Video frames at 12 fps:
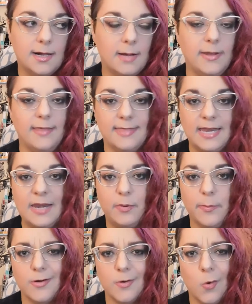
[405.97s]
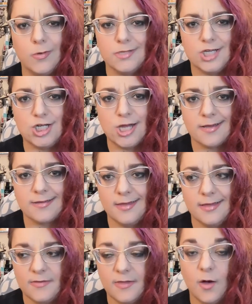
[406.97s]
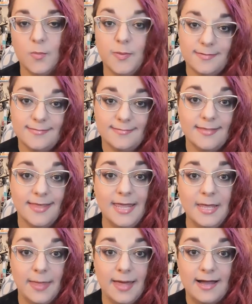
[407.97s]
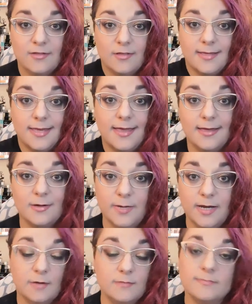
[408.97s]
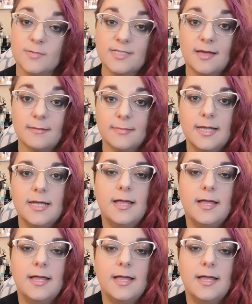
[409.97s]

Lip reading: I mean, they did put me on hold to check things out, but they came back and they're like, yeah, we know, what's up?